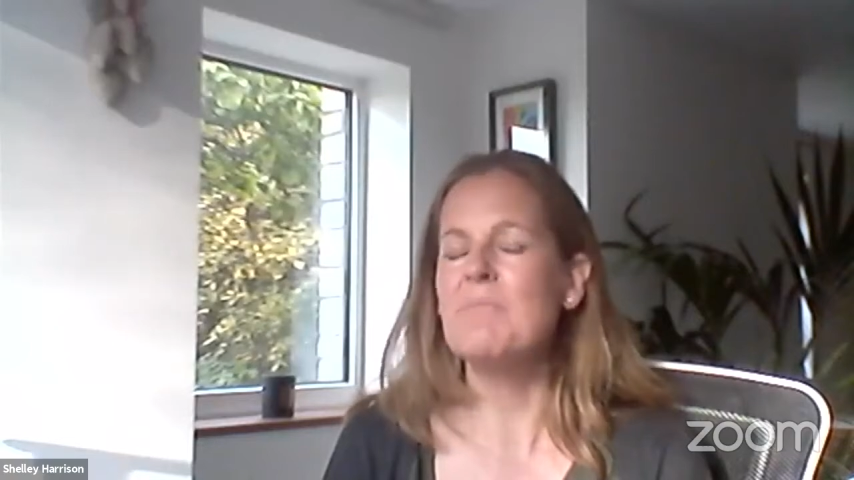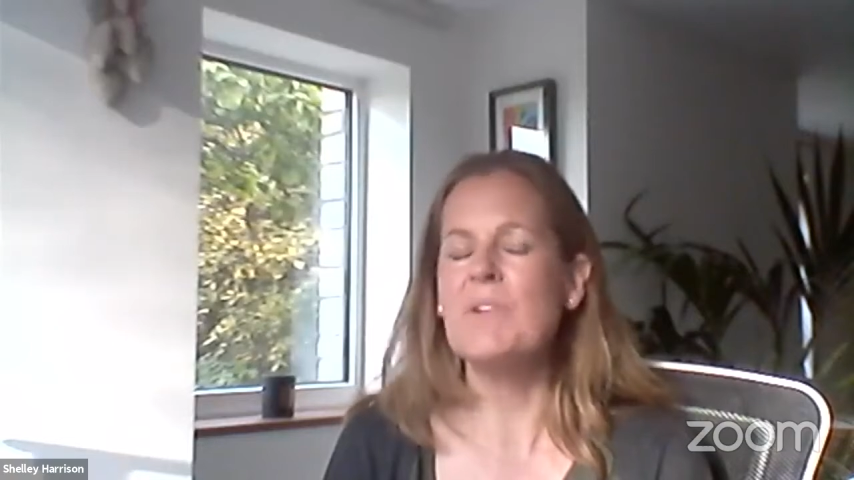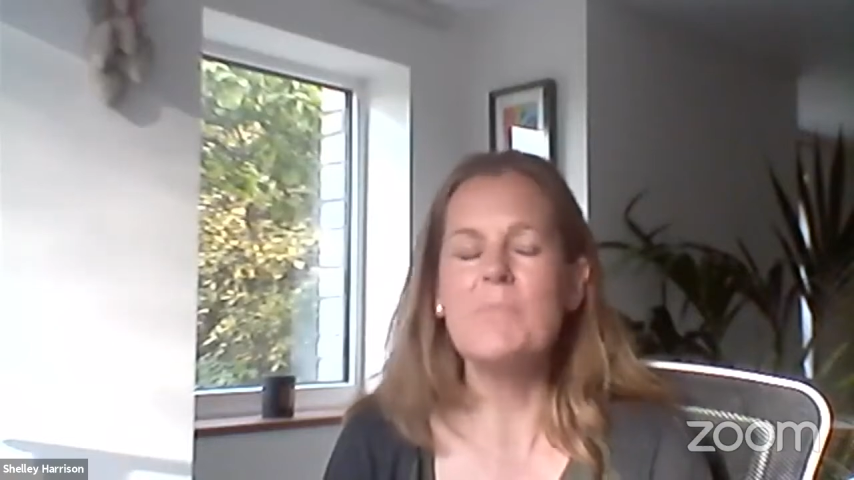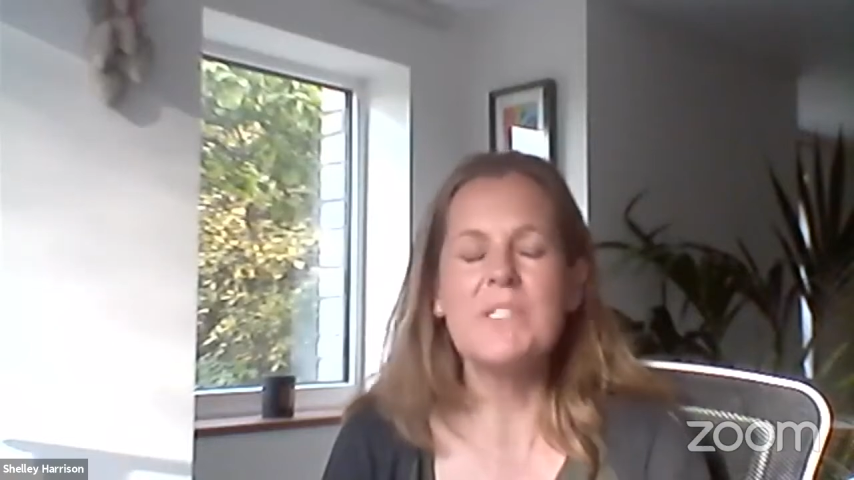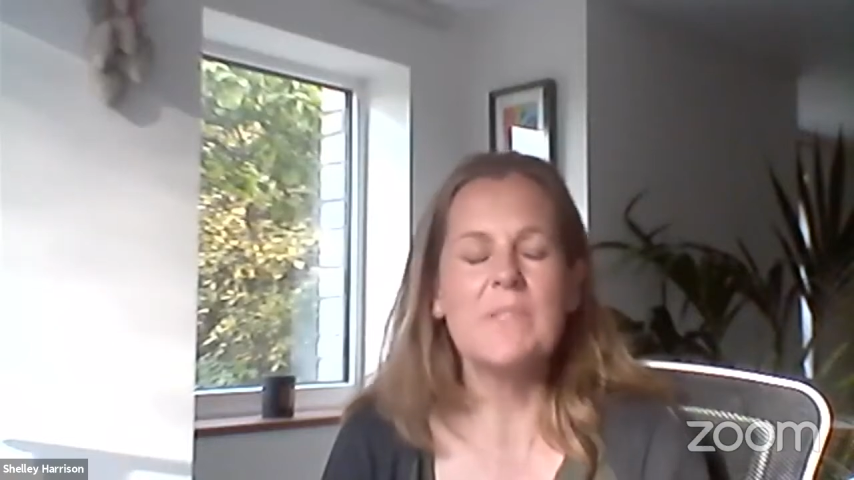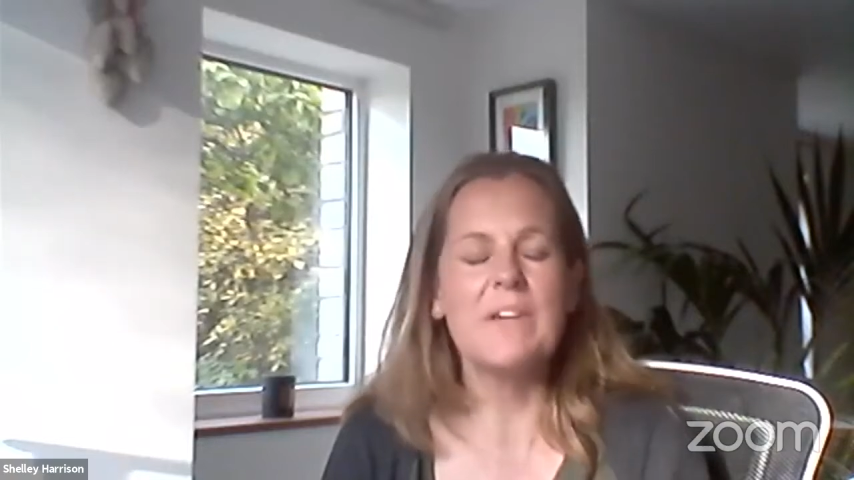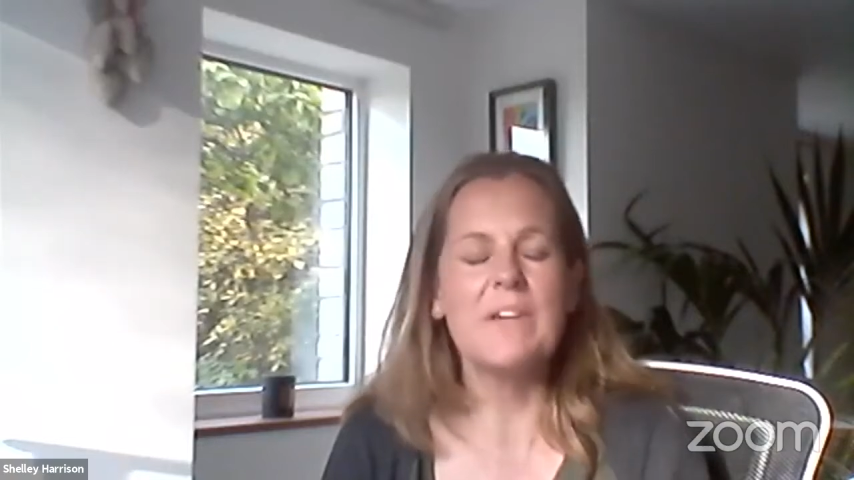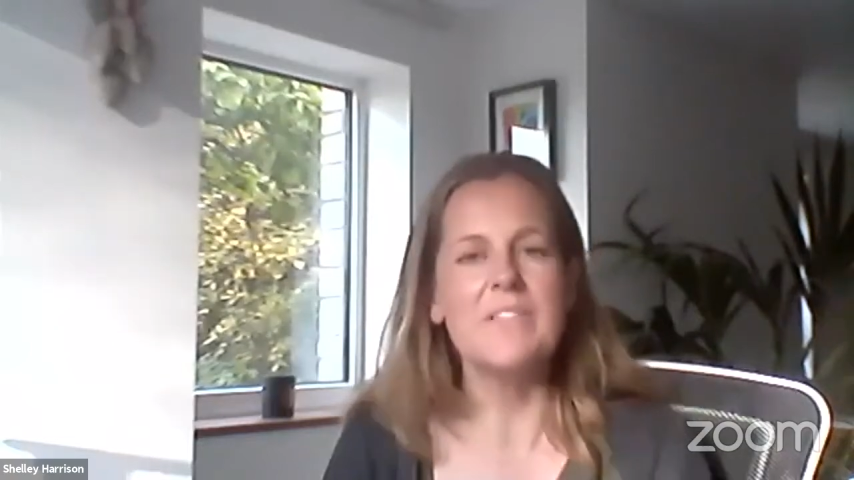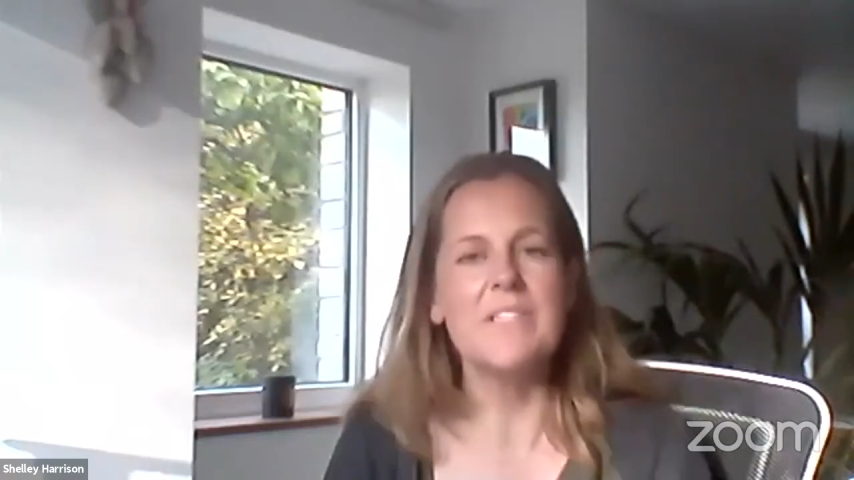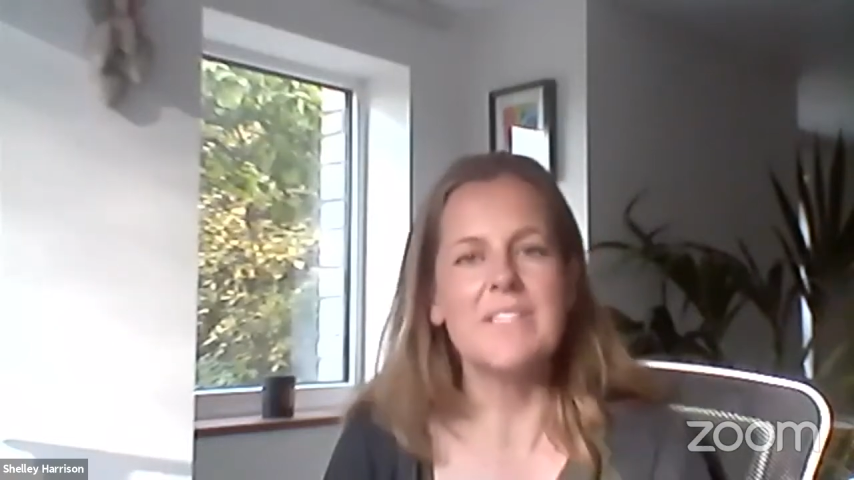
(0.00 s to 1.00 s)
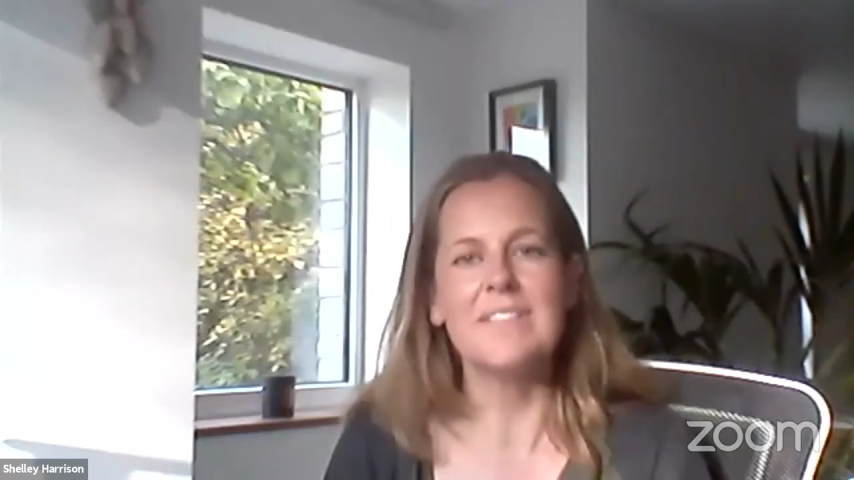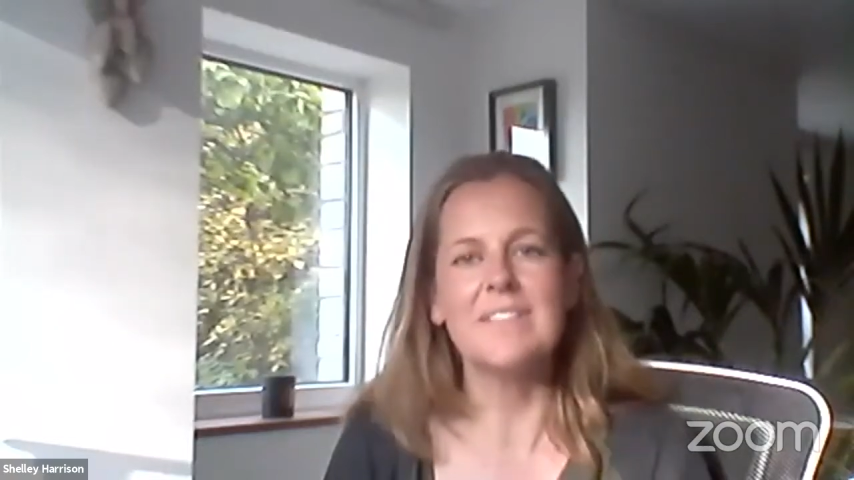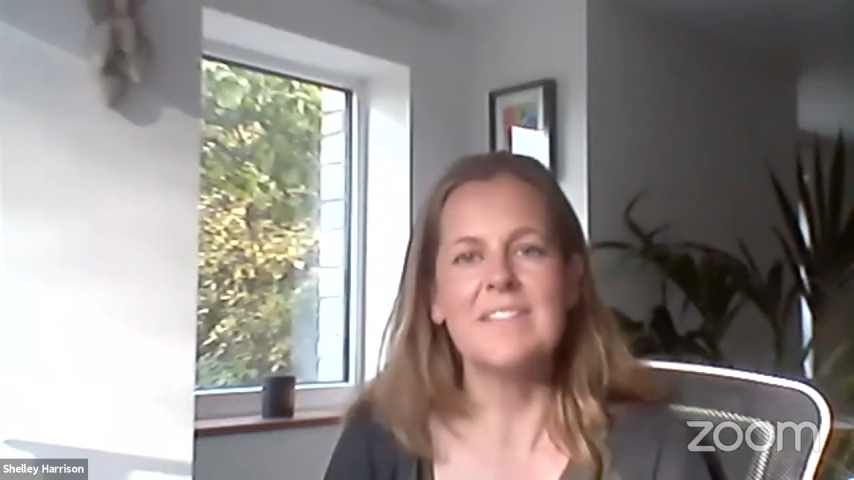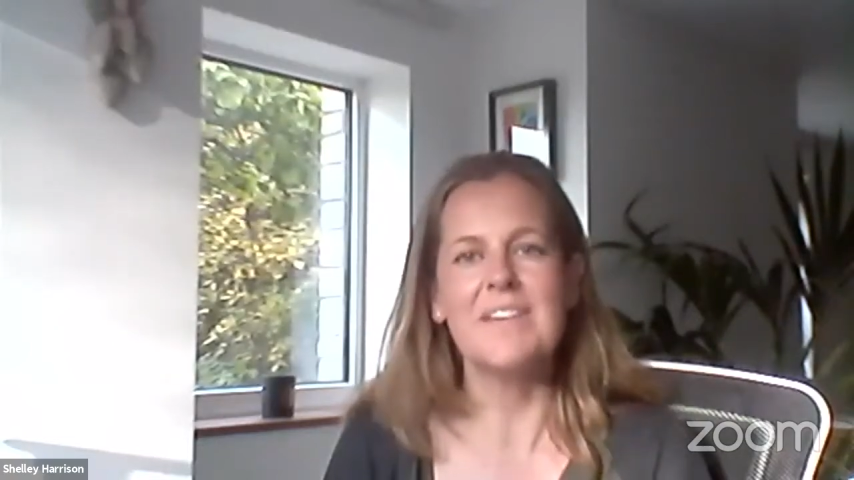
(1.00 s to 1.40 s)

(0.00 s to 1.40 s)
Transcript: almost without noticing